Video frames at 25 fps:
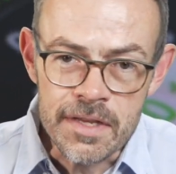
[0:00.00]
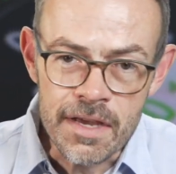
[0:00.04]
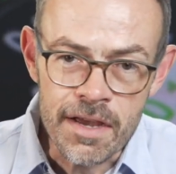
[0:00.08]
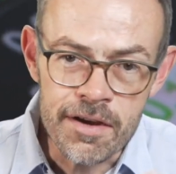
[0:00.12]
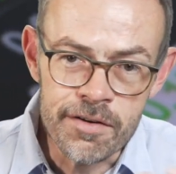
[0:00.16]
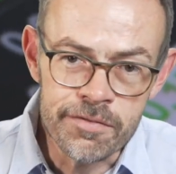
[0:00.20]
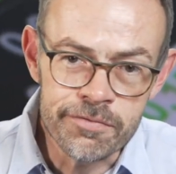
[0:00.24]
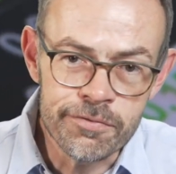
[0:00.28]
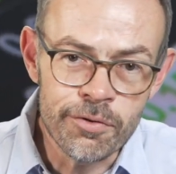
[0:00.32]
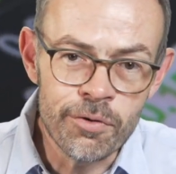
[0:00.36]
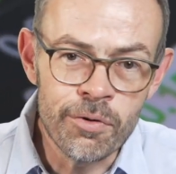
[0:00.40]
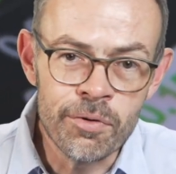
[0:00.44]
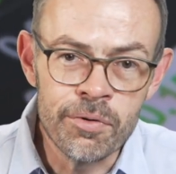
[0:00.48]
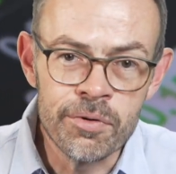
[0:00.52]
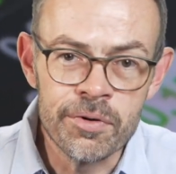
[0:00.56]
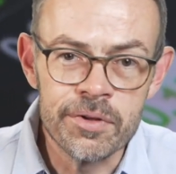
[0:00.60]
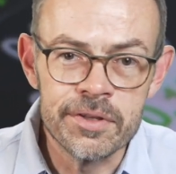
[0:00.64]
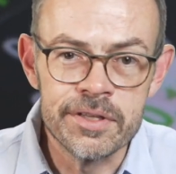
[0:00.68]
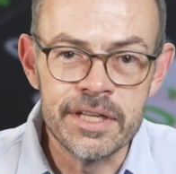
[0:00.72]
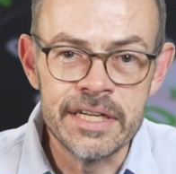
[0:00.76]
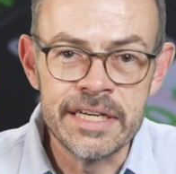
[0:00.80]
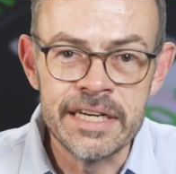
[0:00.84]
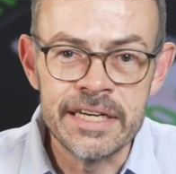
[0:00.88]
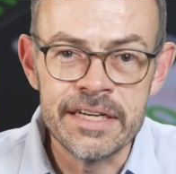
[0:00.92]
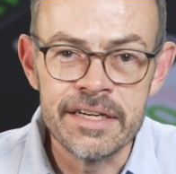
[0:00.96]
for
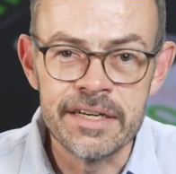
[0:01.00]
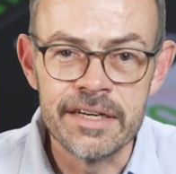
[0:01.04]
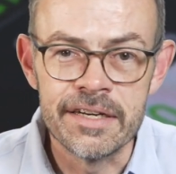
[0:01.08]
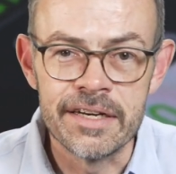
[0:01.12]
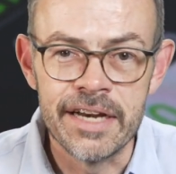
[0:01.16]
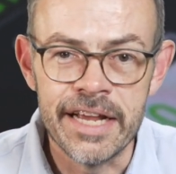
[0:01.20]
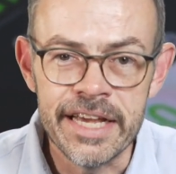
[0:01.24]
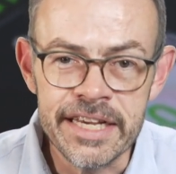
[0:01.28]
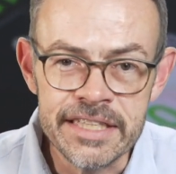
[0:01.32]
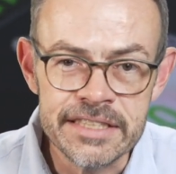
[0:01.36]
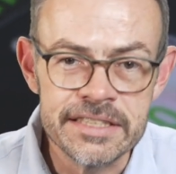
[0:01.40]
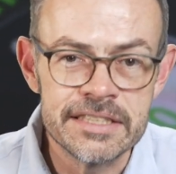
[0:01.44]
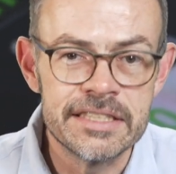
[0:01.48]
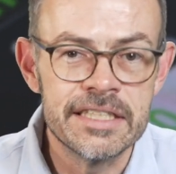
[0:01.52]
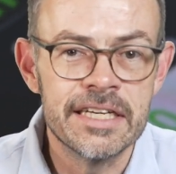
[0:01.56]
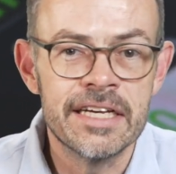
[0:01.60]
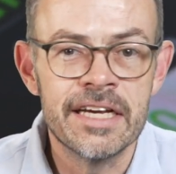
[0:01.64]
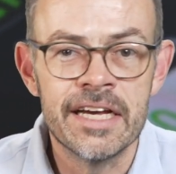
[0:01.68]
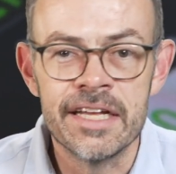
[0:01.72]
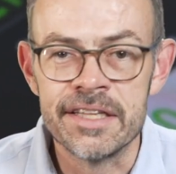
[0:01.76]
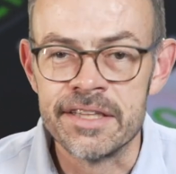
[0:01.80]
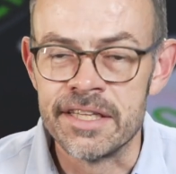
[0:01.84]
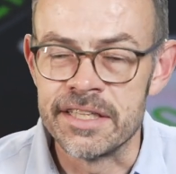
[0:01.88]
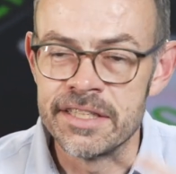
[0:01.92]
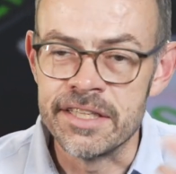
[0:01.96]
the next year
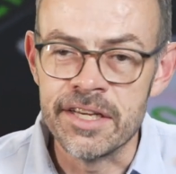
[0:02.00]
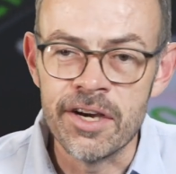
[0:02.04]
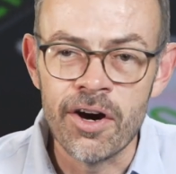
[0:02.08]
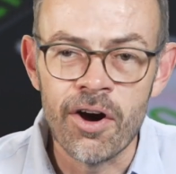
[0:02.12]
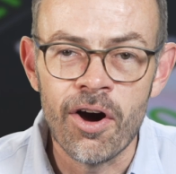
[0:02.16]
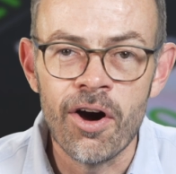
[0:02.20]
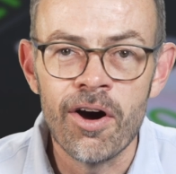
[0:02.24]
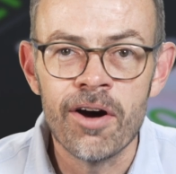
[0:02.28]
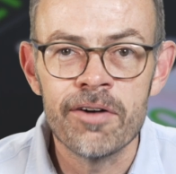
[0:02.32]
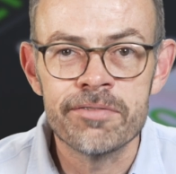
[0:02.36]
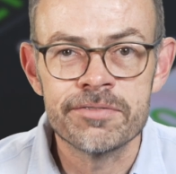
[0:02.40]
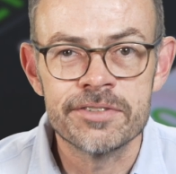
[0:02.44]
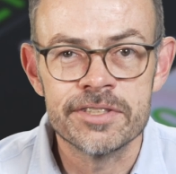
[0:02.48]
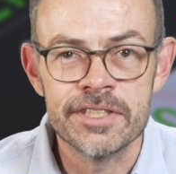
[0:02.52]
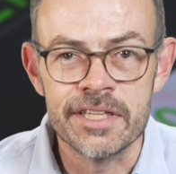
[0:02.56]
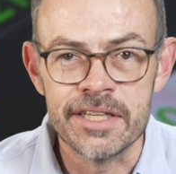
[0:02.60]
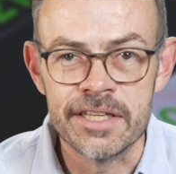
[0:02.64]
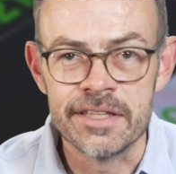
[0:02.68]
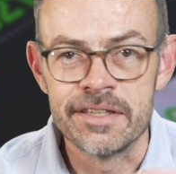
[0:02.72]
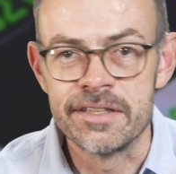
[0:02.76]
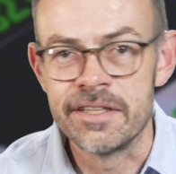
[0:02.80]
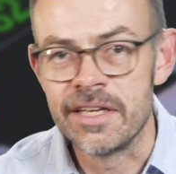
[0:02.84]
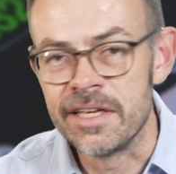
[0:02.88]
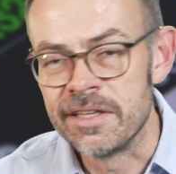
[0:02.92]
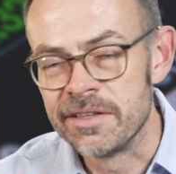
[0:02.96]
and the year after
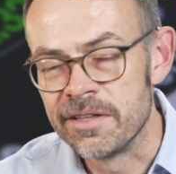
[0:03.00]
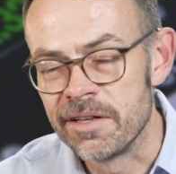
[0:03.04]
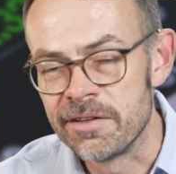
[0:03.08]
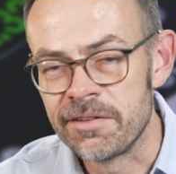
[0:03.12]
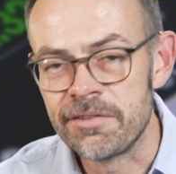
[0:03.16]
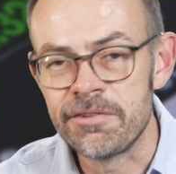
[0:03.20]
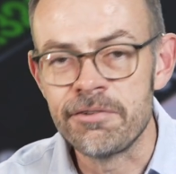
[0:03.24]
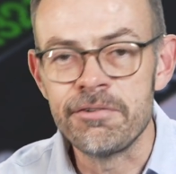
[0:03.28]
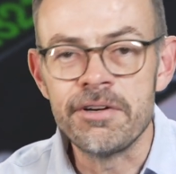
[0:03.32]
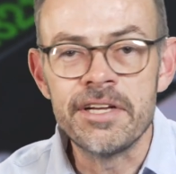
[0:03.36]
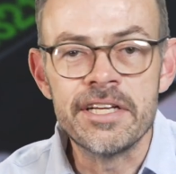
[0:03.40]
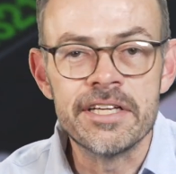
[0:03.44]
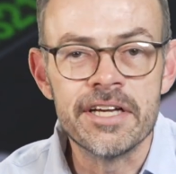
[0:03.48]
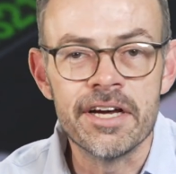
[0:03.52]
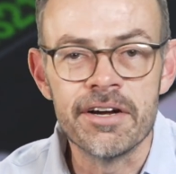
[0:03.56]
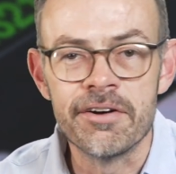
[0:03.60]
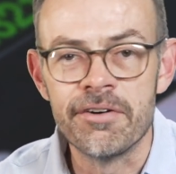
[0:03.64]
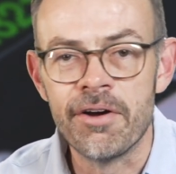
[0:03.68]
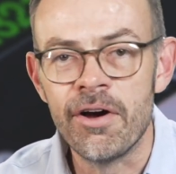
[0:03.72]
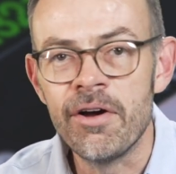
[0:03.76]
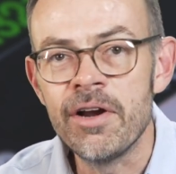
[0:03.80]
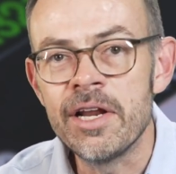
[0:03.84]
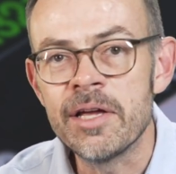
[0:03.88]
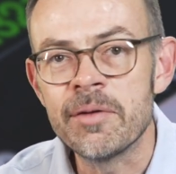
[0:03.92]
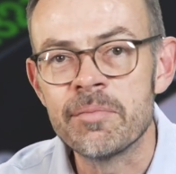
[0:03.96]
in the 3-year
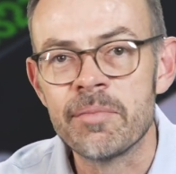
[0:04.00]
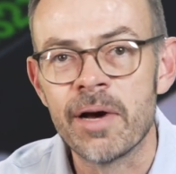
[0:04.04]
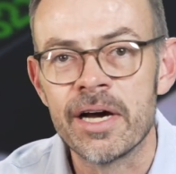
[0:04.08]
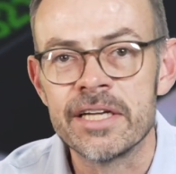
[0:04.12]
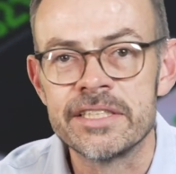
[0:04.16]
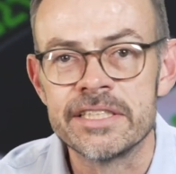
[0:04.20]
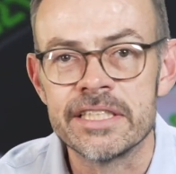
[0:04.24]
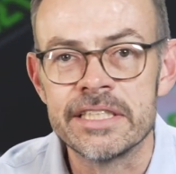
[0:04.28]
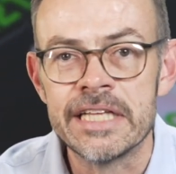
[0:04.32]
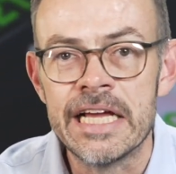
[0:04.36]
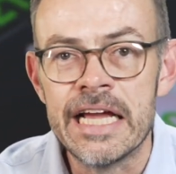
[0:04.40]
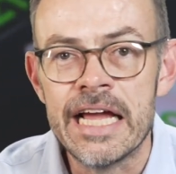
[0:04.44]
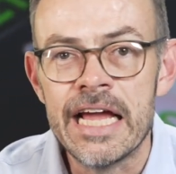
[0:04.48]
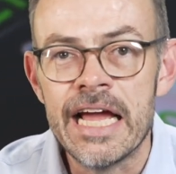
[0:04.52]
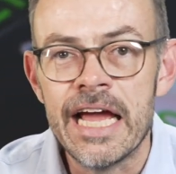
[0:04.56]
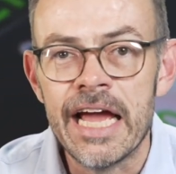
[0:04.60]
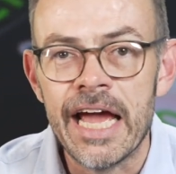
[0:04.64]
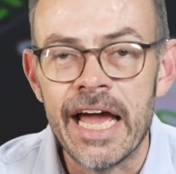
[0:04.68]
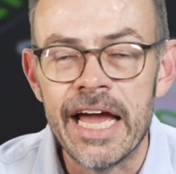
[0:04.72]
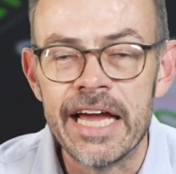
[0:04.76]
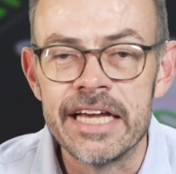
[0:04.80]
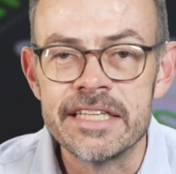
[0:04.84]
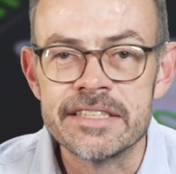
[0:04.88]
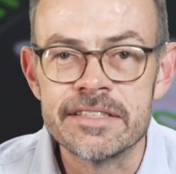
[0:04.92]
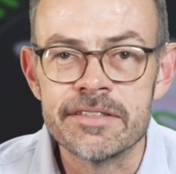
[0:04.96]
rolling budget
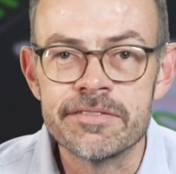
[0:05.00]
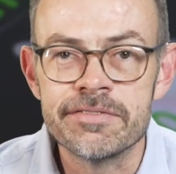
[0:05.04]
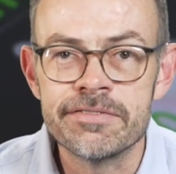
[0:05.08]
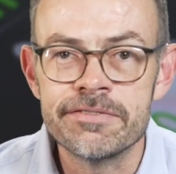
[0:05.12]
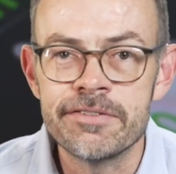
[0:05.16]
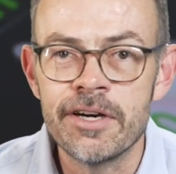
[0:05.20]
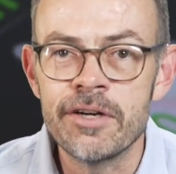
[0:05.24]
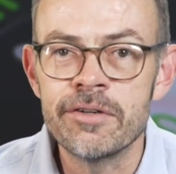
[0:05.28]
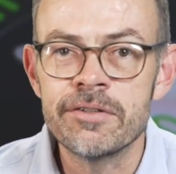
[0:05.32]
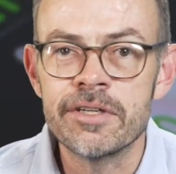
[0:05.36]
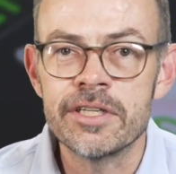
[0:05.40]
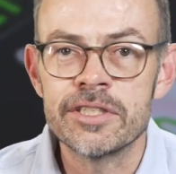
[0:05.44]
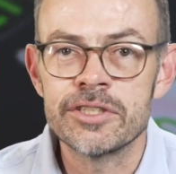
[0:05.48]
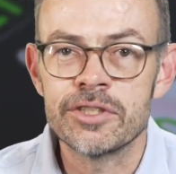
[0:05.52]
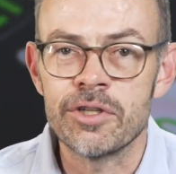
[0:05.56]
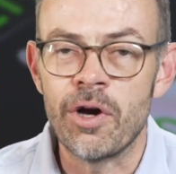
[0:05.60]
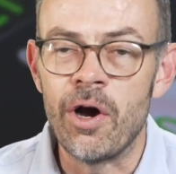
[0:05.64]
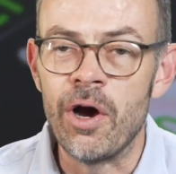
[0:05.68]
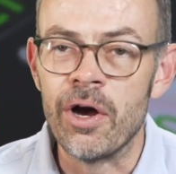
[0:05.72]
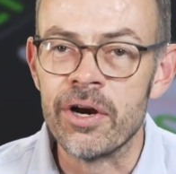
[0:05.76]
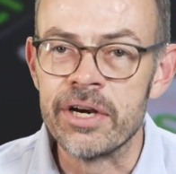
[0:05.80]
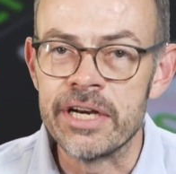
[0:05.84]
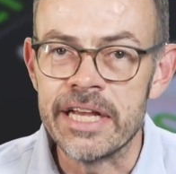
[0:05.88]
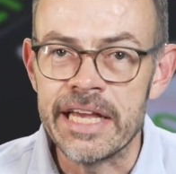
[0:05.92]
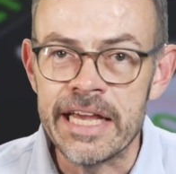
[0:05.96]
is a focus
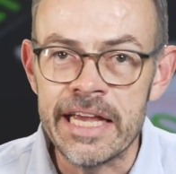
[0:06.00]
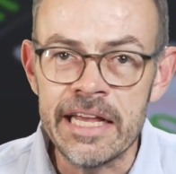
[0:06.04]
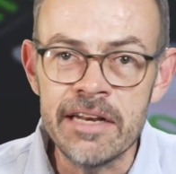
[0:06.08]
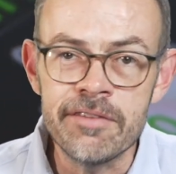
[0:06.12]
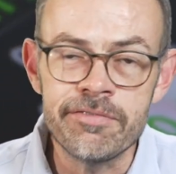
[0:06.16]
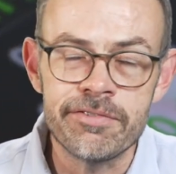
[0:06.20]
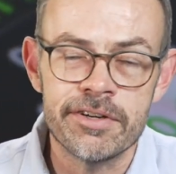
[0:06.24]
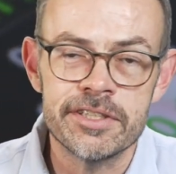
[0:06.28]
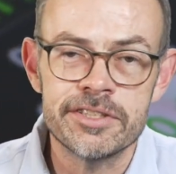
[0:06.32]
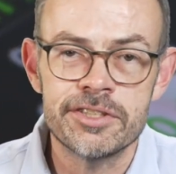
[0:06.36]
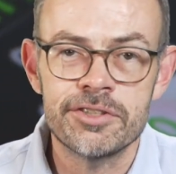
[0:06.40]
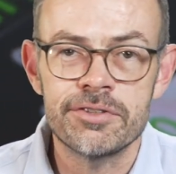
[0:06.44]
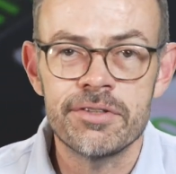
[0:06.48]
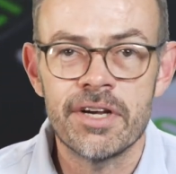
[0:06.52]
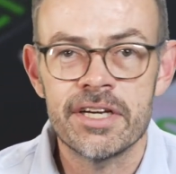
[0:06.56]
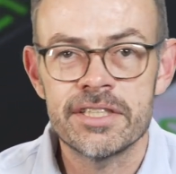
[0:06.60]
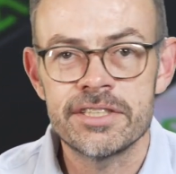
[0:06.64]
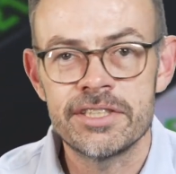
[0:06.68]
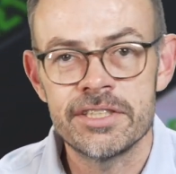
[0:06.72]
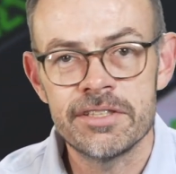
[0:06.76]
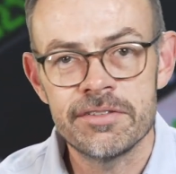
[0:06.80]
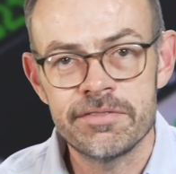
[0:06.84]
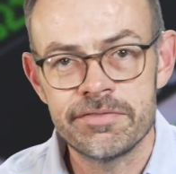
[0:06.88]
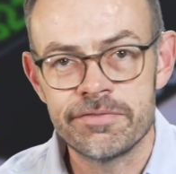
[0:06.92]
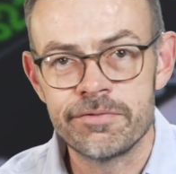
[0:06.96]
on
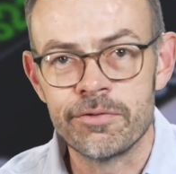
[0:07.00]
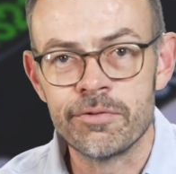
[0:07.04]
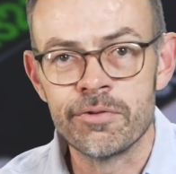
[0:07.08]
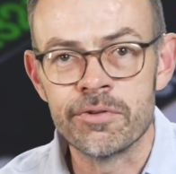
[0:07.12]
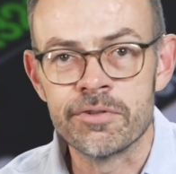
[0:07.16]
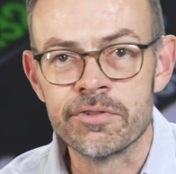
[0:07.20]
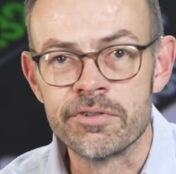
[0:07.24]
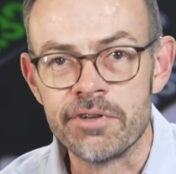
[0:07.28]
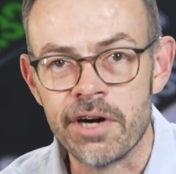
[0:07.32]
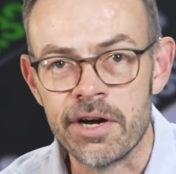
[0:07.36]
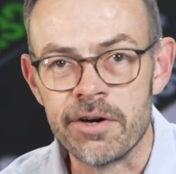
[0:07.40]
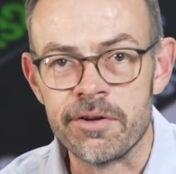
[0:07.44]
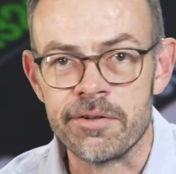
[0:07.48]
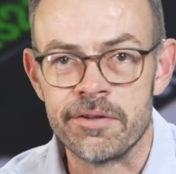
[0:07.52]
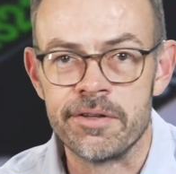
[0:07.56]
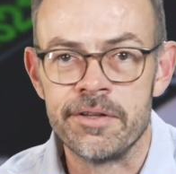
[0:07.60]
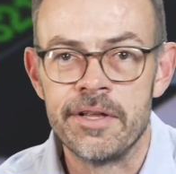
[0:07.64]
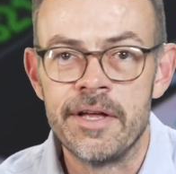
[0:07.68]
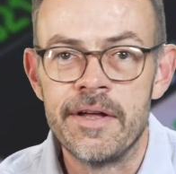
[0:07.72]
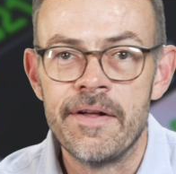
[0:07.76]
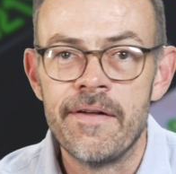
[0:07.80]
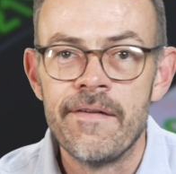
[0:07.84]
infrastructure for growth.